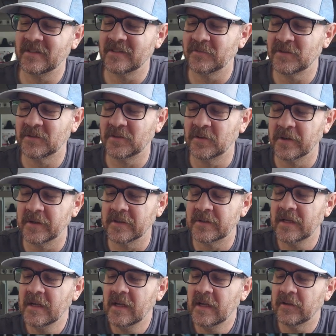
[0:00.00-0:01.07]
of
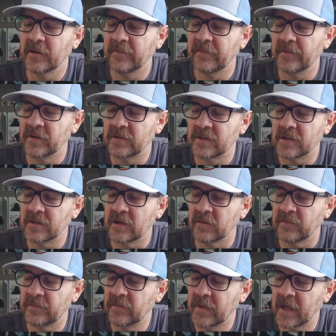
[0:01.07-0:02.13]
stores. They're
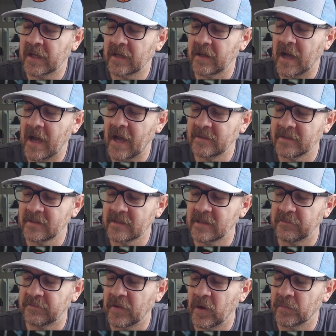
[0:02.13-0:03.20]
like a high density
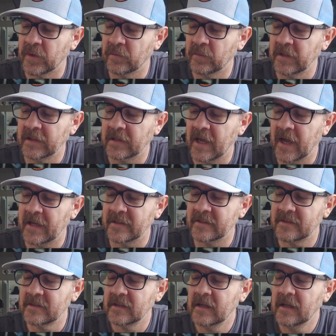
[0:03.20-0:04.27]
foam. They're really
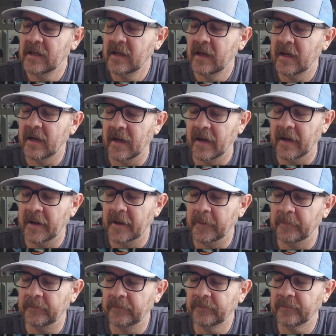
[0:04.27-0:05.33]
nice.
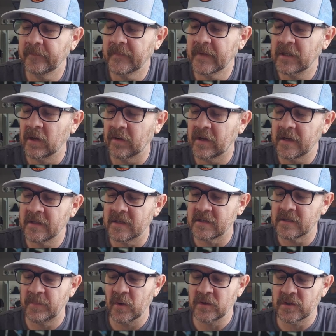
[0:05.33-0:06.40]
Kind of
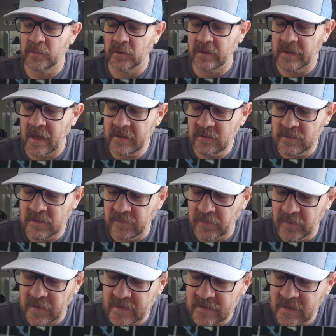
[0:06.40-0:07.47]
disposable, and I use them
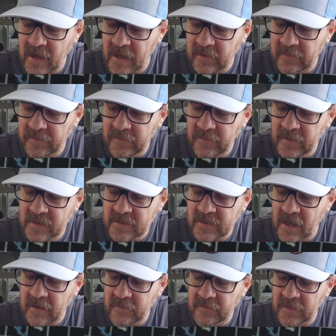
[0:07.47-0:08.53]
for these kind of
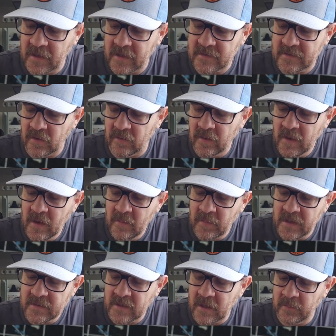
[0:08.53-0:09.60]
things. So
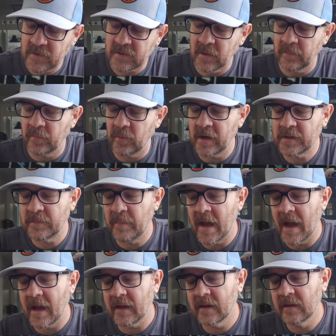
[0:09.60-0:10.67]
basically I'm just going to brush
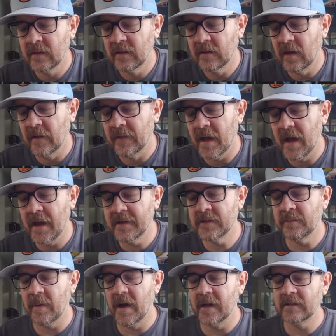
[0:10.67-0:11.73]
back on the high
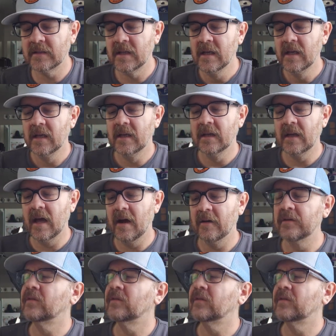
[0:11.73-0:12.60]
spots, and now you